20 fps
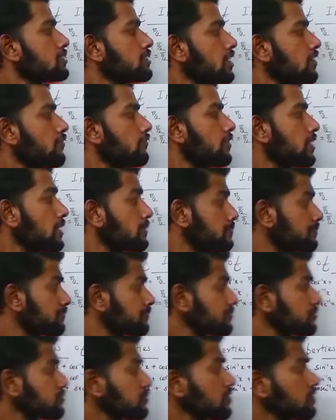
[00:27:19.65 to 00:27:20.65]
Same way,
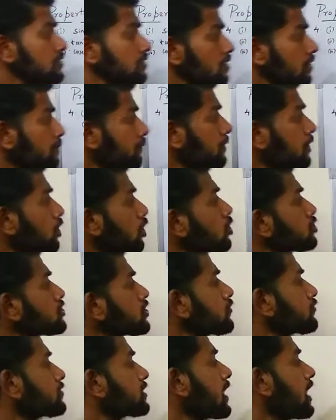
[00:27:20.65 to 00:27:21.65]
because
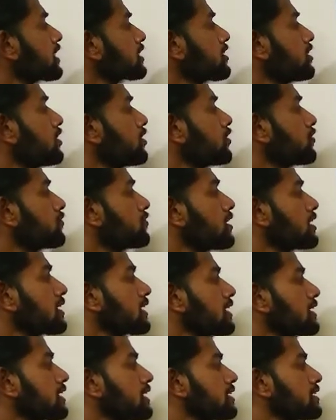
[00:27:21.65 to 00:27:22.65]
of that we are
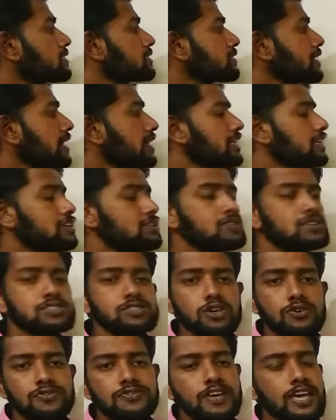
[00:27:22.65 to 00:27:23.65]
getting sin
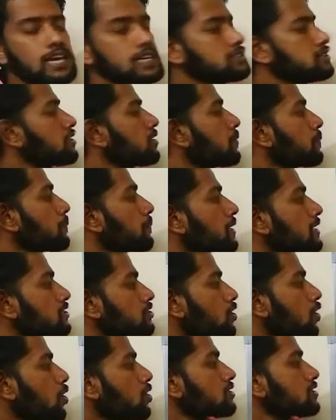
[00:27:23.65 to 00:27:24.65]
inverse of x plus
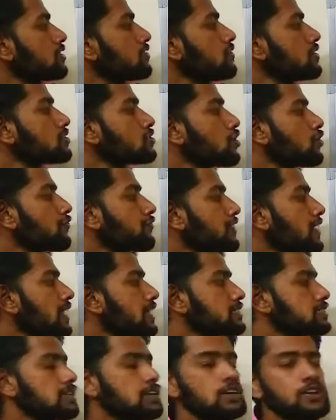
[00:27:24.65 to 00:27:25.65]
cos inverse of
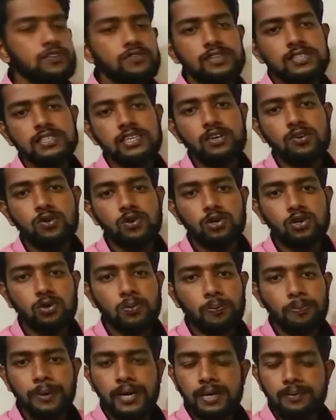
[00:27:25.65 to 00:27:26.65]
x is equal to
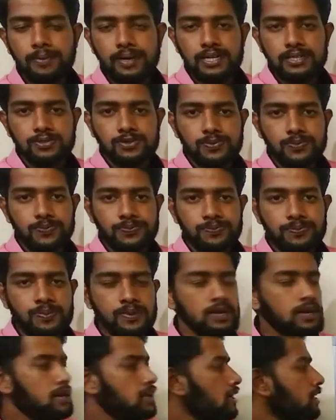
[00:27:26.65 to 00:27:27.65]
pi by 2.
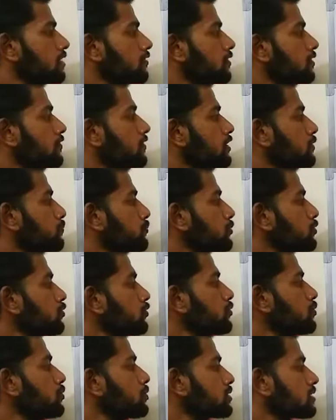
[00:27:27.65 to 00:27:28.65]
We will
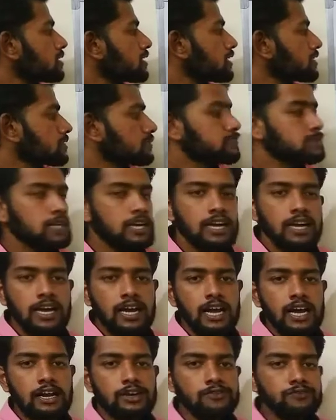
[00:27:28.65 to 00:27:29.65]
prove this.
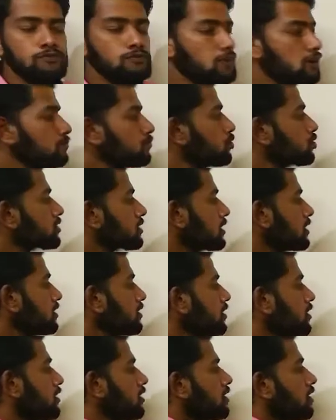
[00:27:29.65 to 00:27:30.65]
And one more thing,
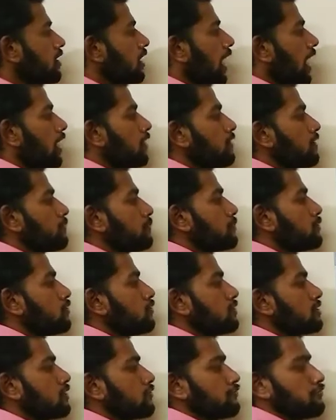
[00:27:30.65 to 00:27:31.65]
I will
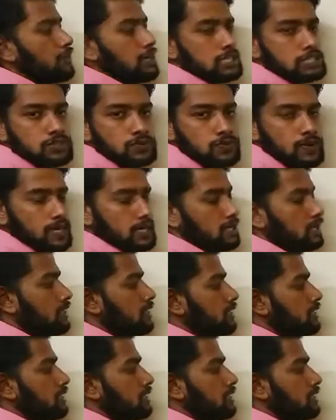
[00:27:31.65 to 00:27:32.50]
prove the first one.